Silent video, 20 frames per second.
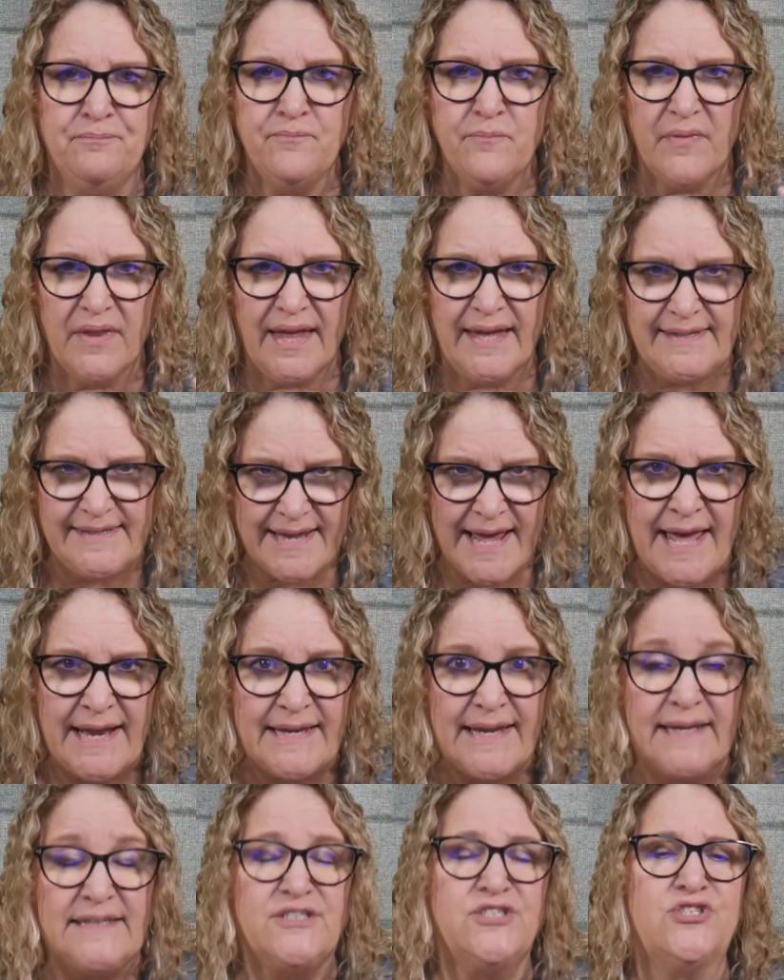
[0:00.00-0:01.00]

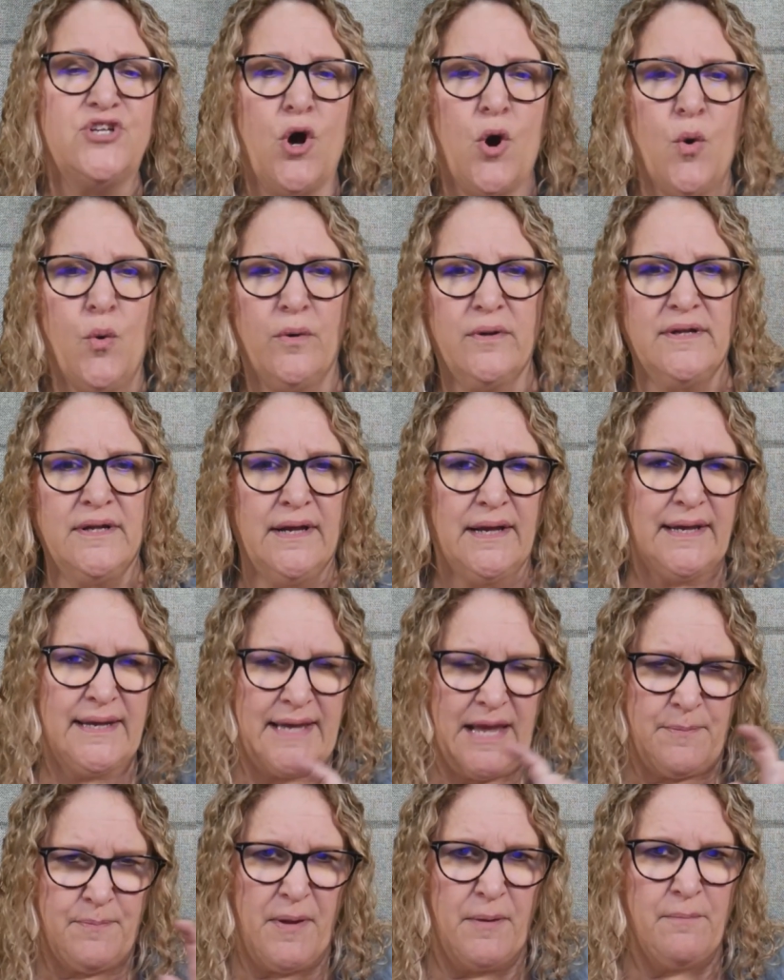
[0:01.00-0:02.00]
attendance. So
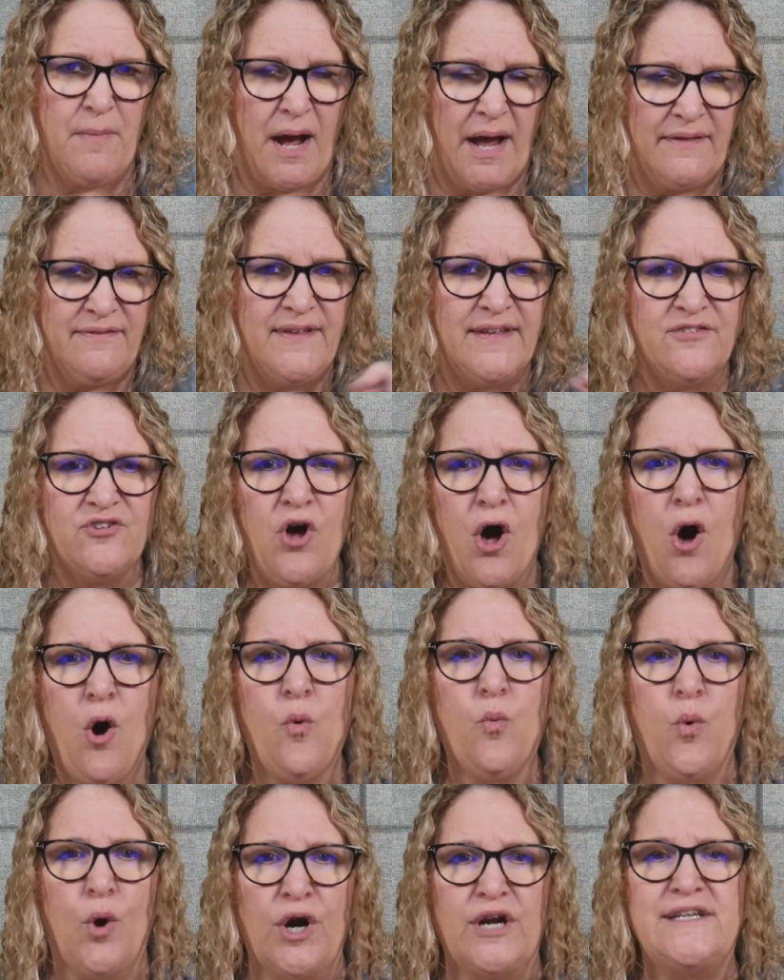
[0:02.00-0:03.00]
keep in mind, these
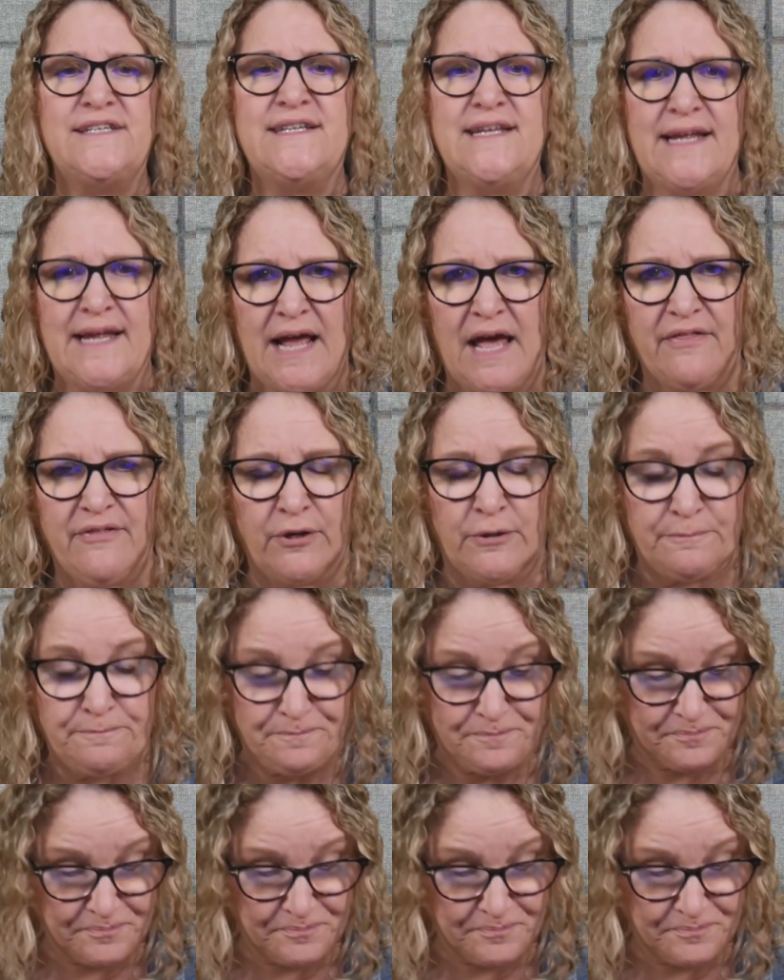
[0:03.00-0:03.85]
all work together.